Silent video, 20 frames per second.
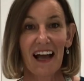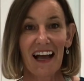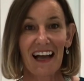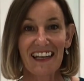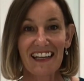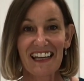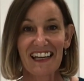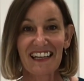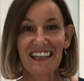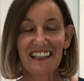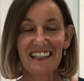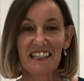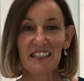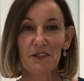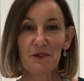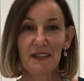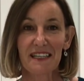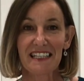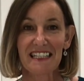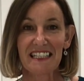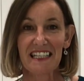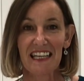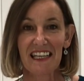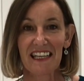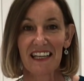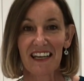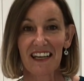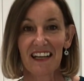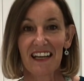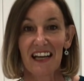Hiya, it's Louise
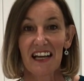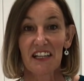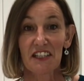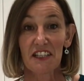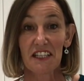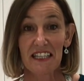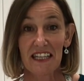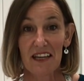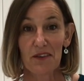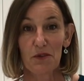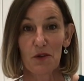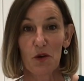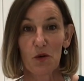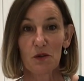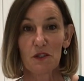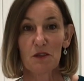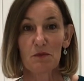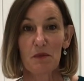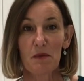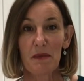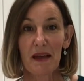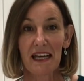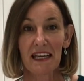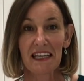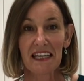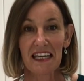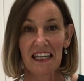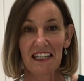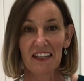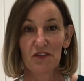here. Today we're going to be
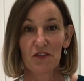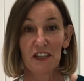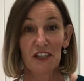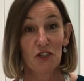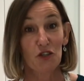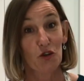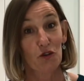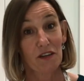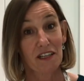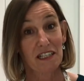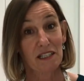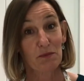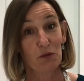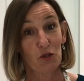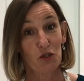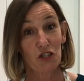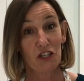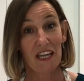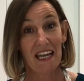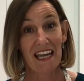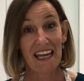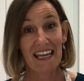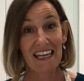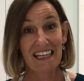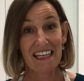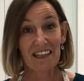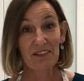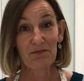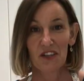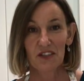making Victoria sponge
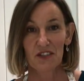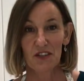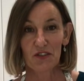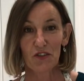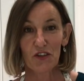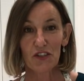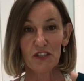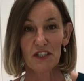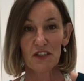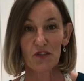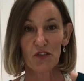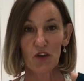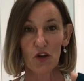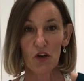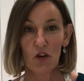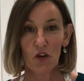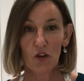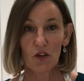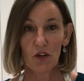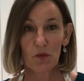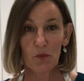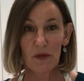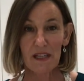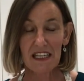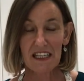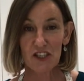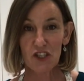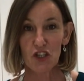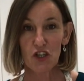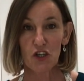cake. So first of all, we
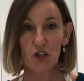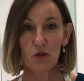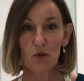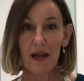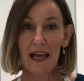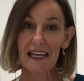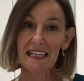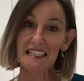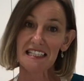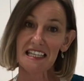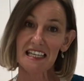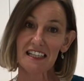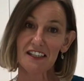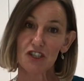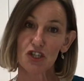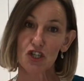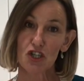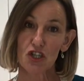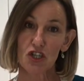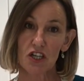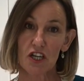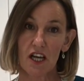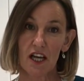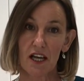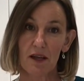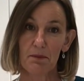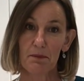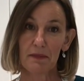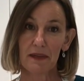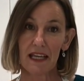need two 8-inch
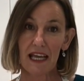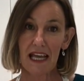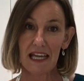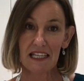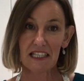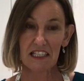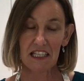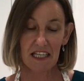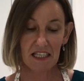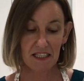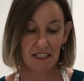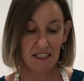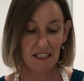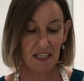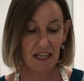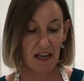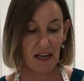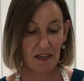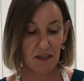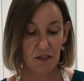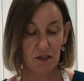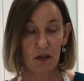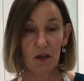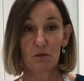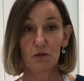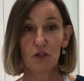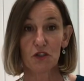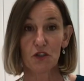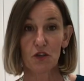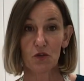cake tins, and I'm
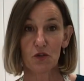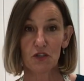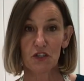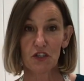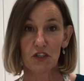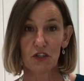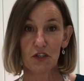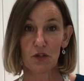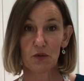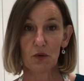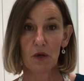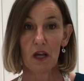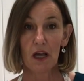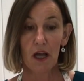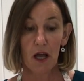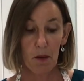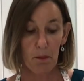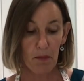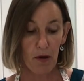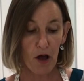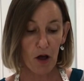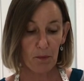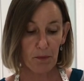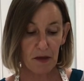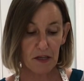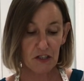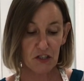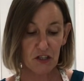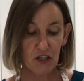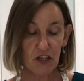just going to pop a
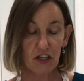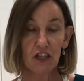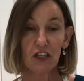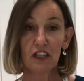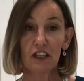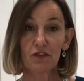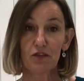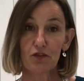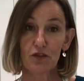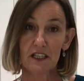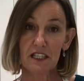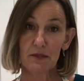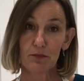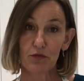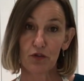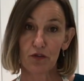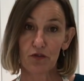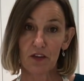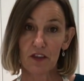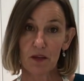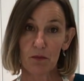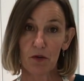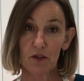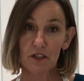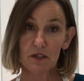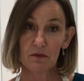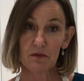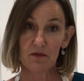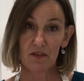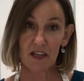circle of greaseproof in the
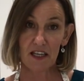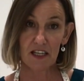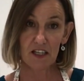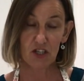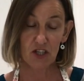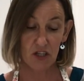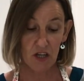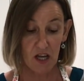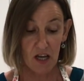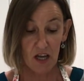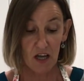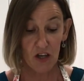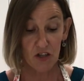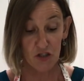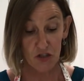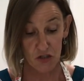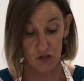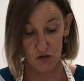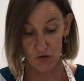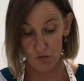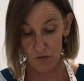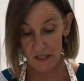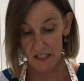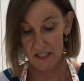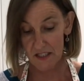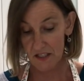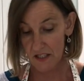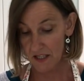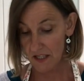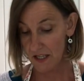bottom of each and just
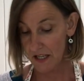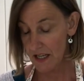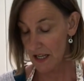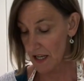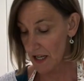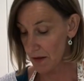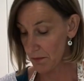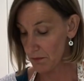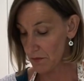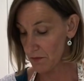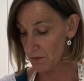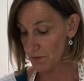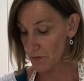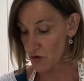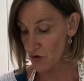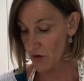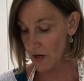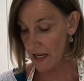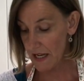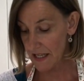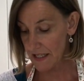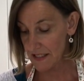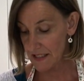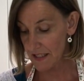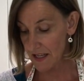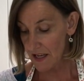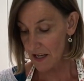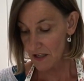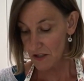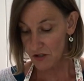grease the trays.
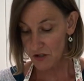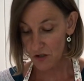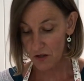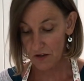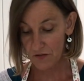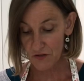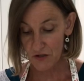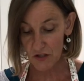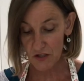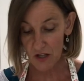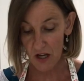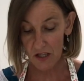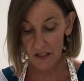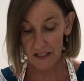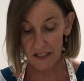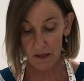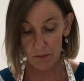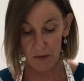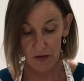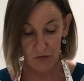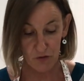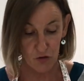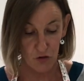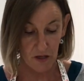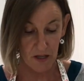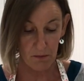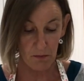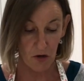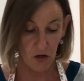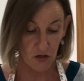So I've just got a little bit of
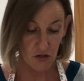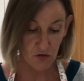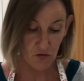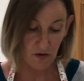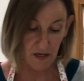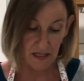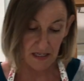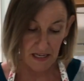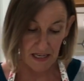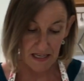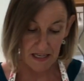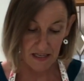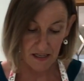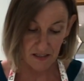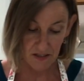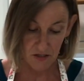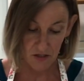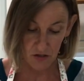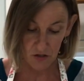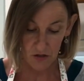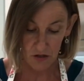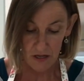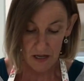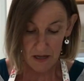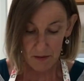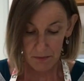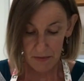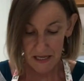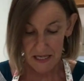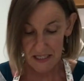cooking margarine here, so
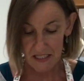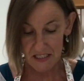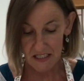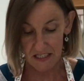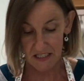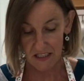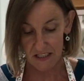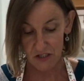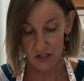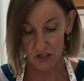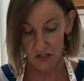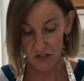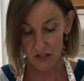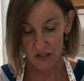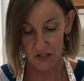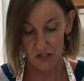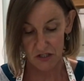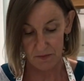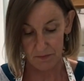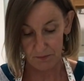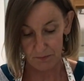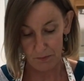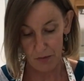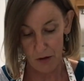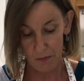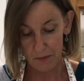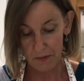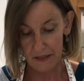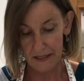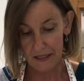basically just
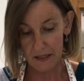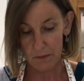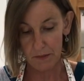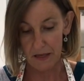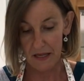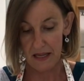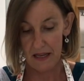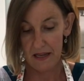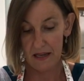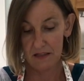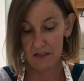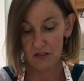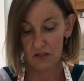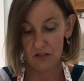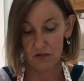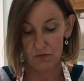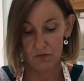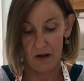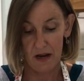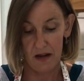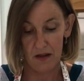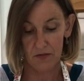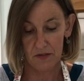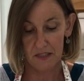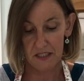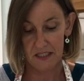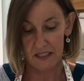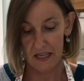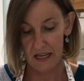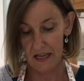pop a little bit in, just round the
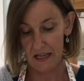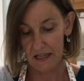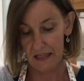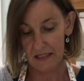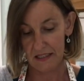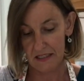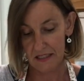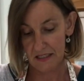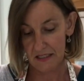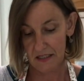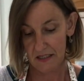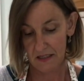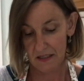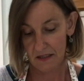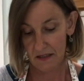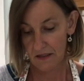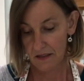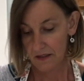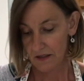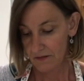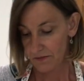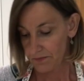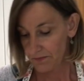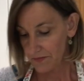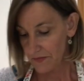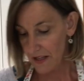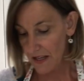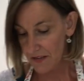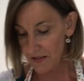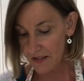sides
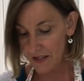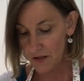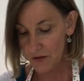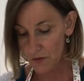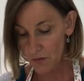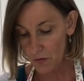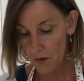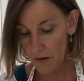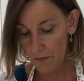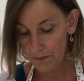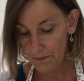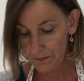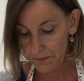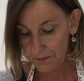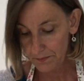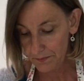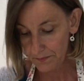and the other one.